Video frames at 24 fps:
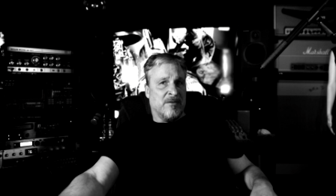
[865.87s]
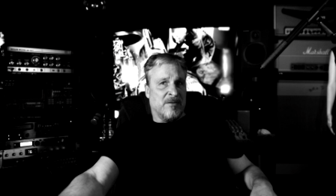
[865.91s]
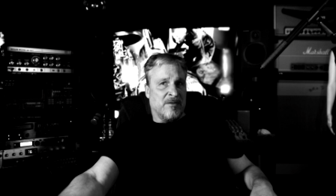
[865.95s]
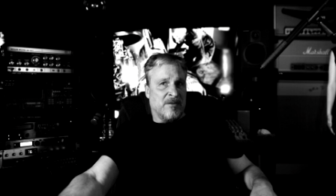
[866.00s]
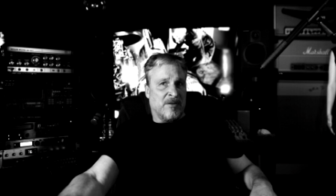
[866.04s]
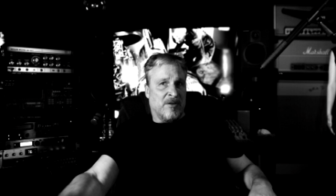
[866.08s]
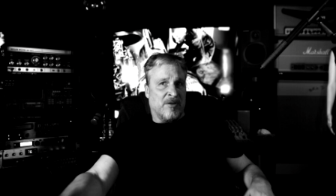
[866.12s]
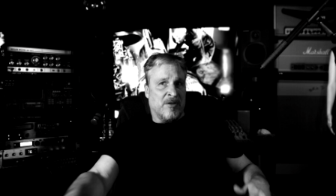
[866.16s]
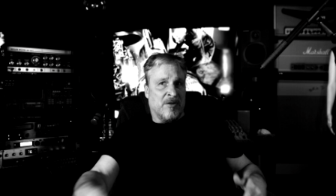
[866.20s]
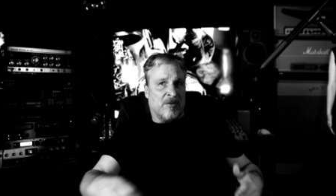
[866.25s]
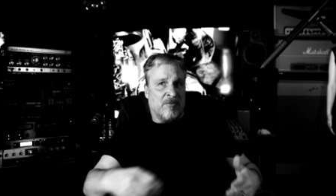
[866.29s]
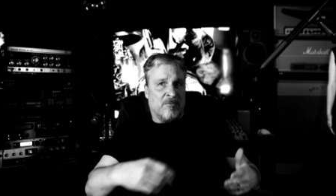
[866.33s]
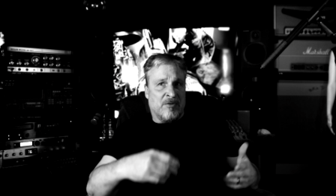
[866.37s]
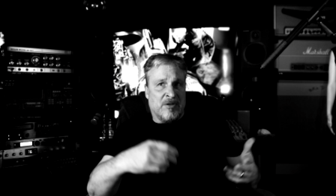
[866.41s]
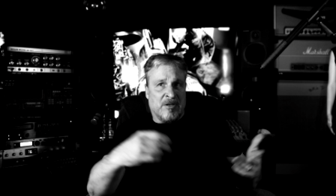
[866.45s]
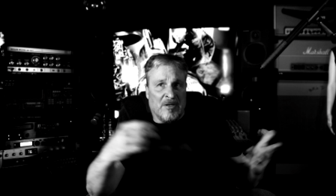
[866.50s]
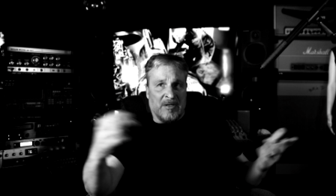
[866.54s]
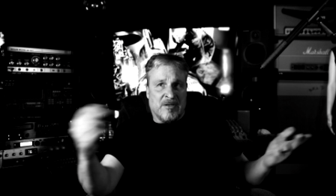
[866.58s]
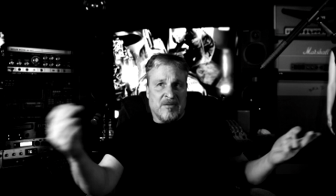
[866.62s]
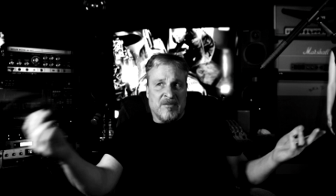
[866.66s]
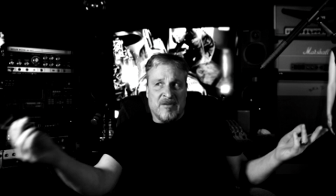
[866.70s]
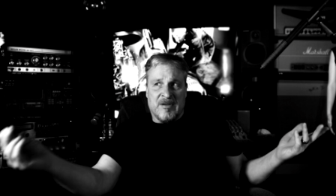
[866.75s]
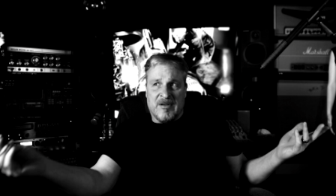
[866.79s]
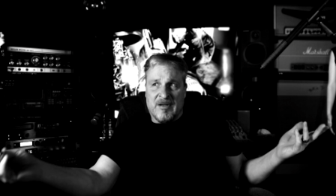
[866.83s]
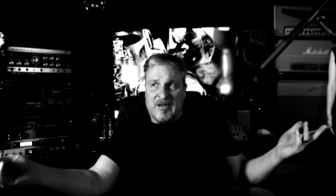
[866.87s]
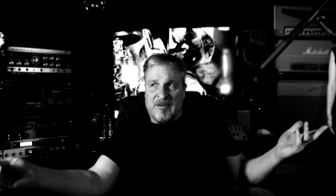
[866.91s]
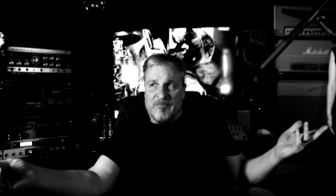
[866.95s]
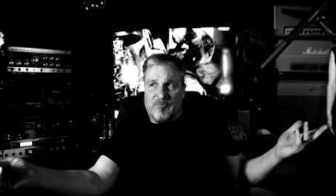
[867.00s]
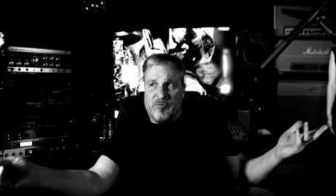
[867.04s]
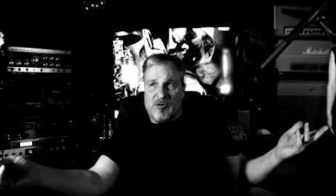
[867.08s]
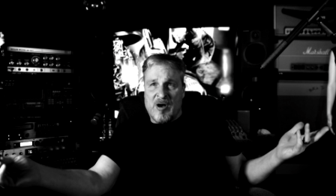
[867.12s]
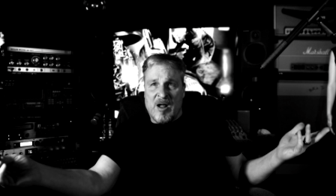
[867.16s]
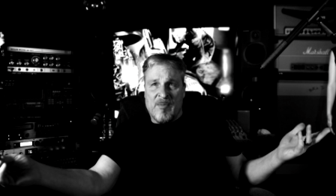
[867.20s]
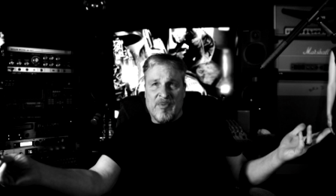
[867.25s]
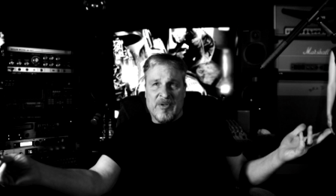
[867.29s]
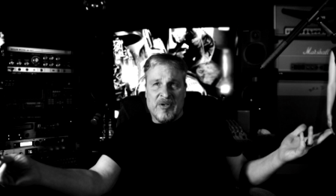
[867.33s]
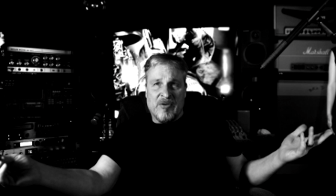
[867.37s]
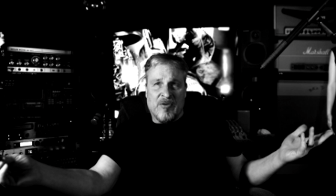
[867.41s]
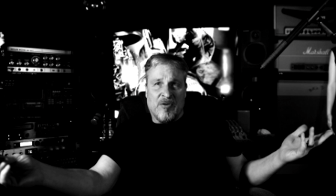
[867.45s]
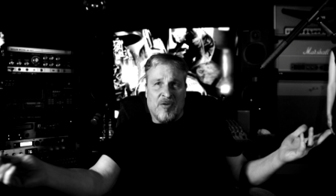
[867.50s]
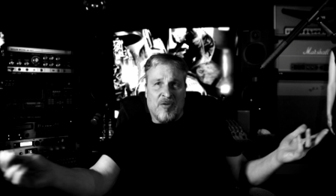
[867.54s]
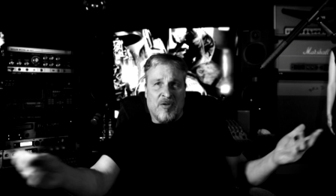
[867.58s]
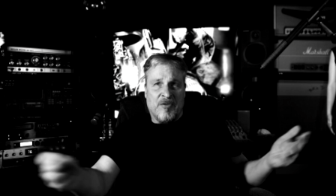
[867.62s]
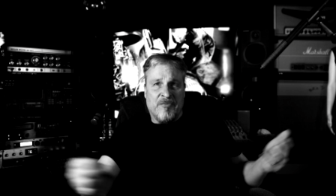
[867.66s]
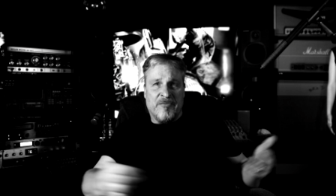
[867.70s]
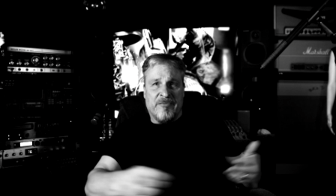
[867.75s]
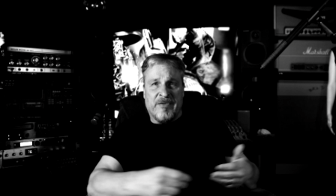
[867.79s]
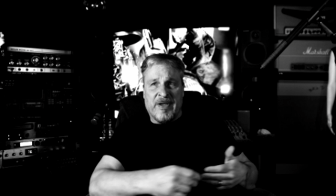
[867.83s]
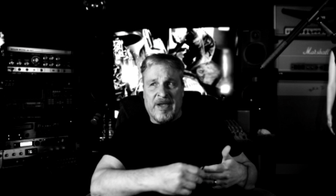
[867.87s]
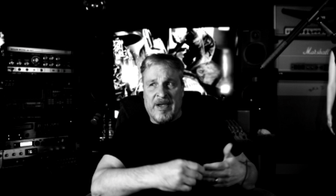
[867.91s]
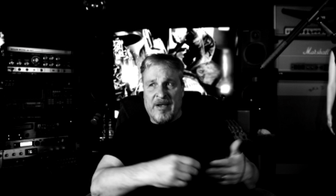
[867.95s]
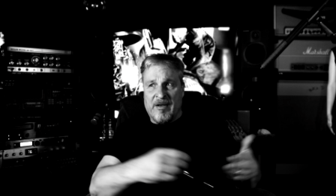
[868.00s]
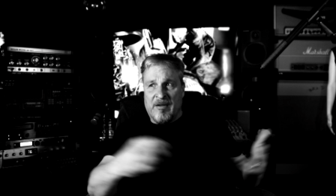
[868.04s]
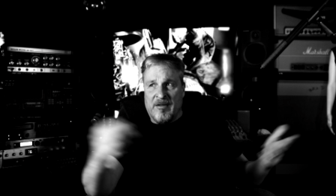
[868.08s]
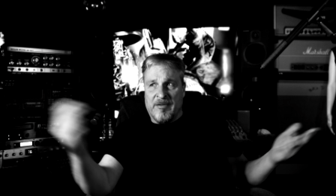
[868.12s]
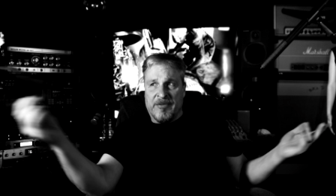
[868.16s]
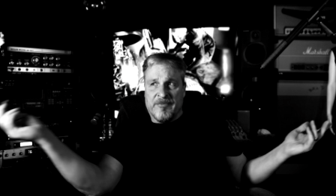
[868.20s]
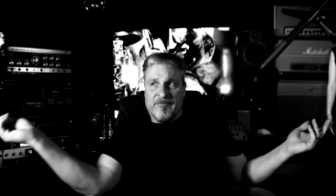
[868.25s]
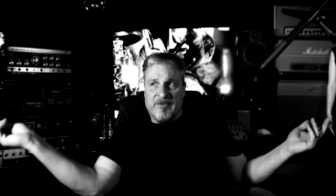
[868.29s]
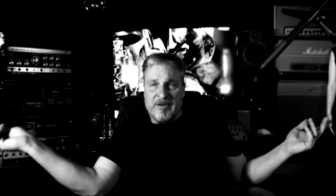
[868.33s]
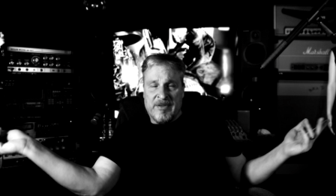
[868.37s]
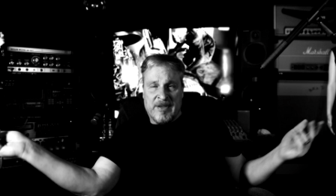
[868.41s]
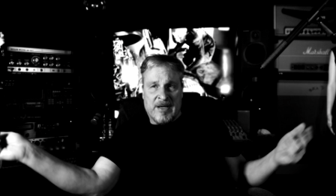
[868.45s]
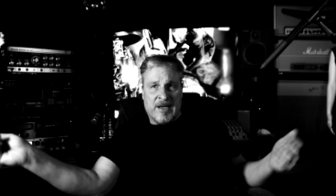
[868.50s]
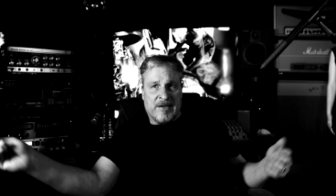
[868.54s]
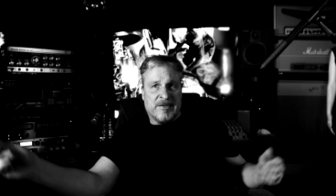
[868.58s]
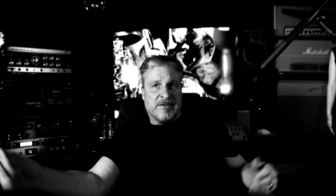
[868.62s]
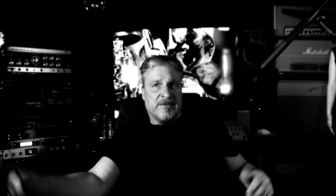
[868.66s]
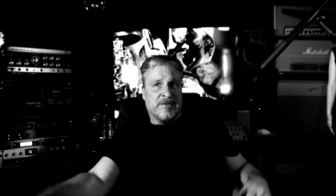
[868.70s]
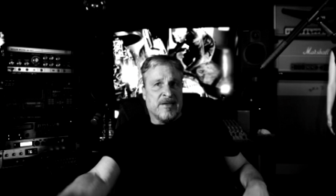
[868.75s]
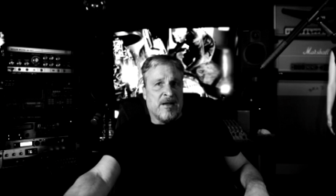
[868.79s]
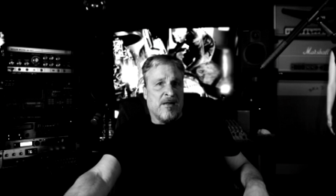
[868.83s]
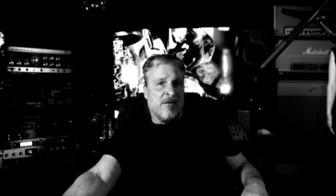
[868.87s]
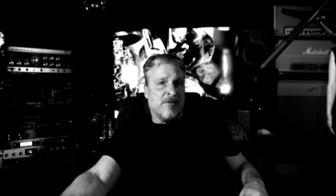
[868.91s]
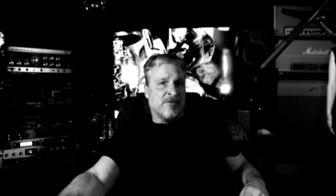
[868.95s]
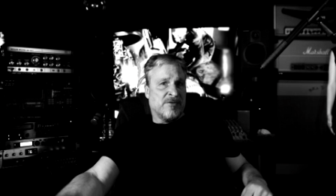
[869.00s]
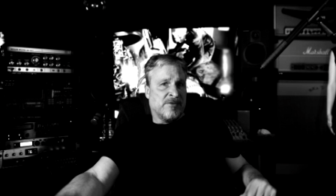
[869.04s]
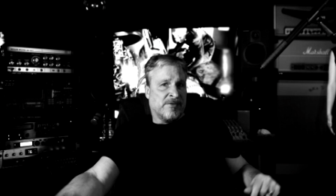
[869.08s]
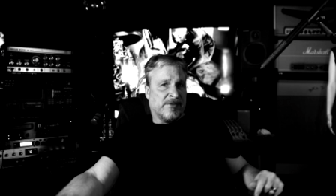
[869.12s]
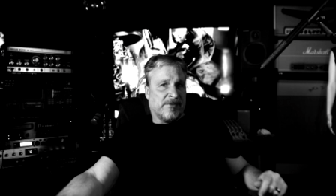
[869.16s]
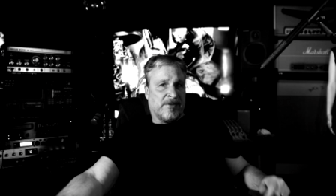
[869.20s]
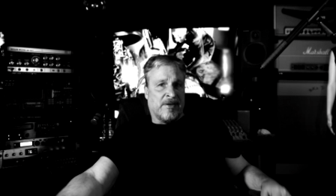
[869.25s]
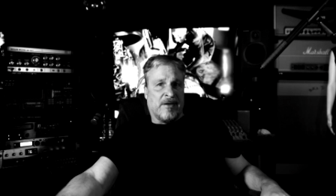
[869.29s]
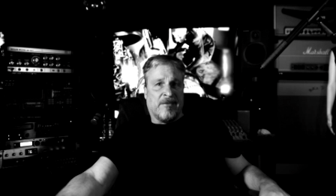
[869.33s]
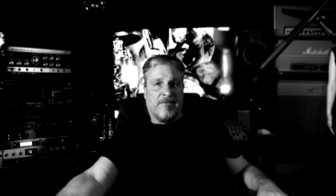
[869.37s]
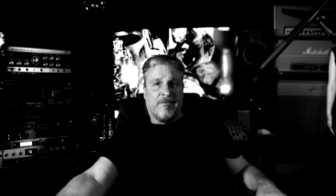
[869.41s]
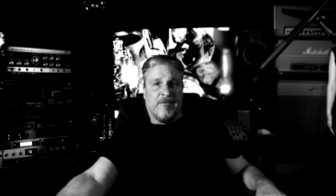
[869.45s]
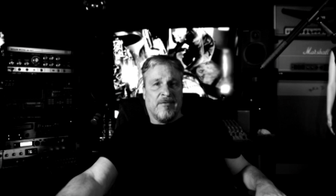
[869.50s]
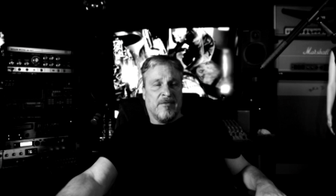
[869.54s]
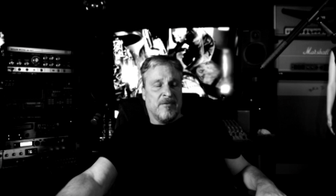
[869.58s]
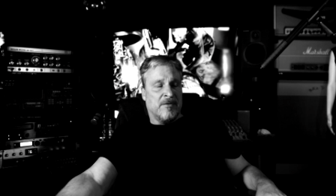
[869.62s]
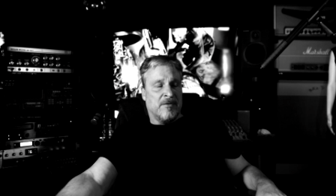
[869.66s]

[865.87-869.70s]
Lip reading: Probably all tail $3,000 of stuff.